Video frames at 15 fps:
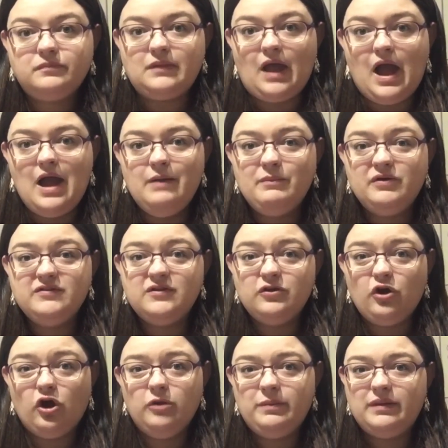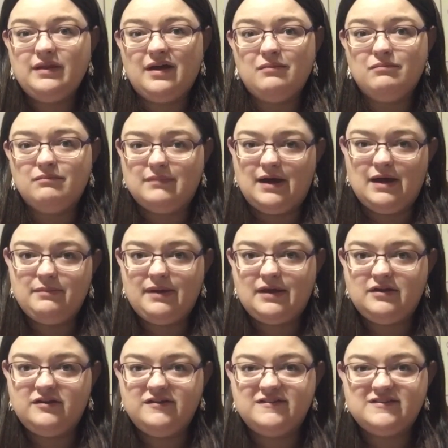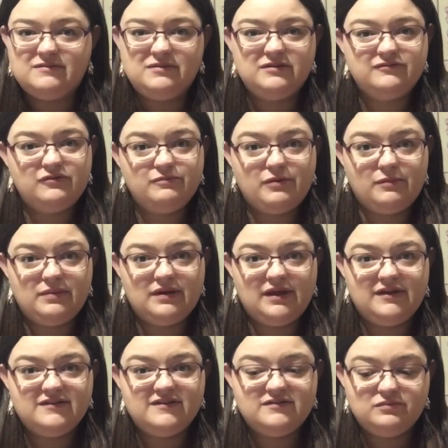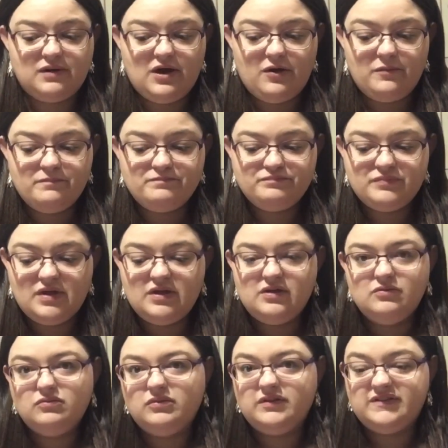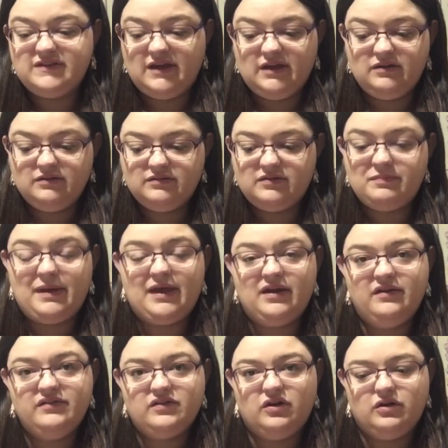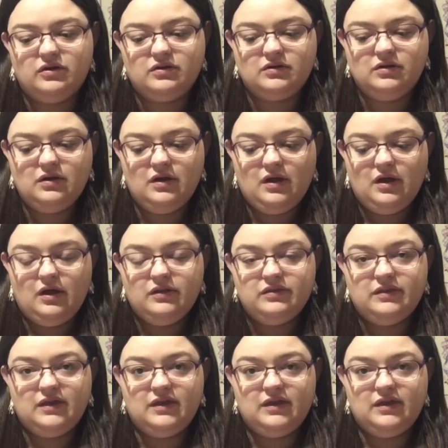also hoping that I might be able to use some of them for bobbin lace as well. We'll see. Depends on the